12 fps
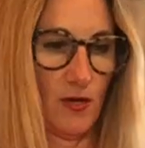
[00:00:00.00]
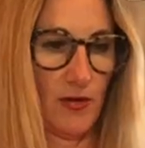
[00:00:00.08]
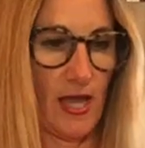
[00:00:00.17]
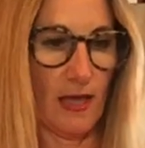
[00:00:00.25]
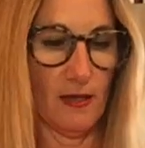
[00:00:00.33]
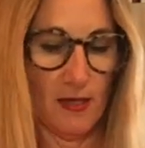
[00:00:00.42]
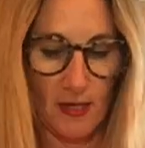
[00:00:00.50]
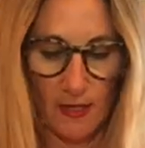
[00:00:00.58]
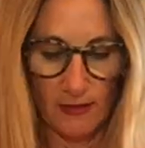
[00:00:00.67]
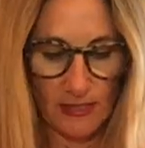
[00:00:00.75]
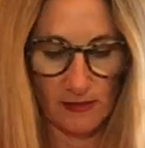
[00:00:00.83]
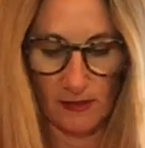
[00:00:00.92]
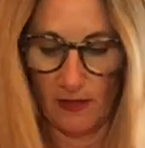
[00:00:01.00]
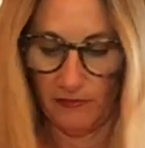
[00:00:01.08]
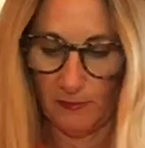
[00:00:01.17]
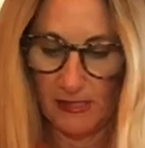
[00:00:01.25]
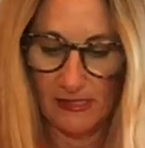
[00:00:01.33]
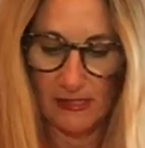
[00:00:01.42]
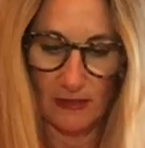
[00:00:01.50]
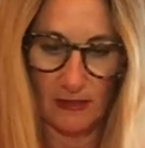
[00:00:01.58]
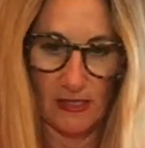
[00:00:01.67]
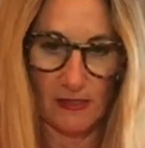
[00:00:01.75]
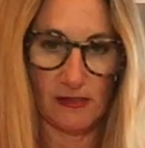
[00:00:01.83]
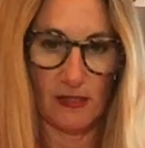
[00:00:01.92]
Okay, that's enough. Let me set
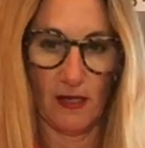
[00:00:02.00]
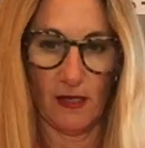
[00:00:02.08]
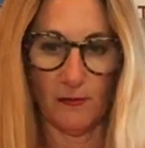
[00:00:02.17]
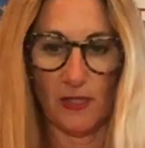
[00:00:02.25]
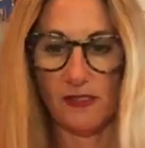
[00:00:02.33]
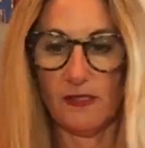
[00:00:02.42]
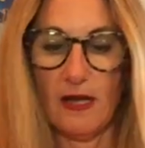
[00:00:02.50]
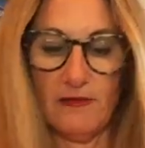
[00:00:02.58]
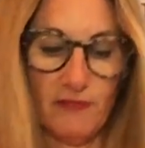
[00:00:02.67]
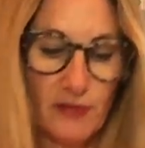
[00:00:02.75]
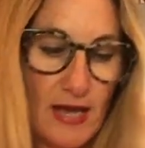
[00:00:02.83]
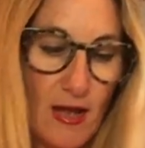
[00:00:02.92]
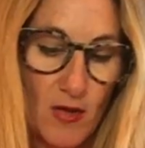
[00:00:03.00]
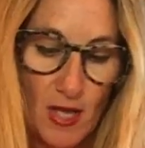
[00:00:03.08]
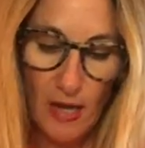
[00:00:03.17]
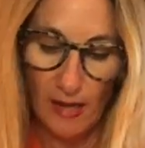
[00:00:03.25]
these aside for now.